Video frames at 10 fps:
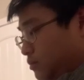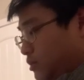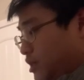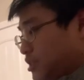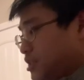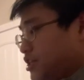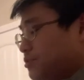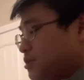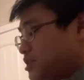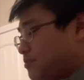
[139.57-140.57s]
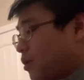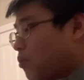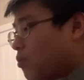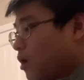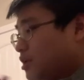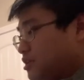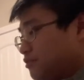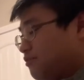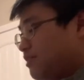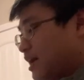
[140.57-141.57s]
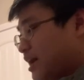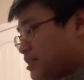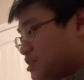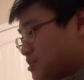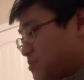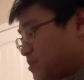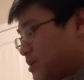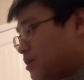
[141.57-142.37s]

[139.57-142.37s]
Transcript: If Dio doesn't even want to fight at this point,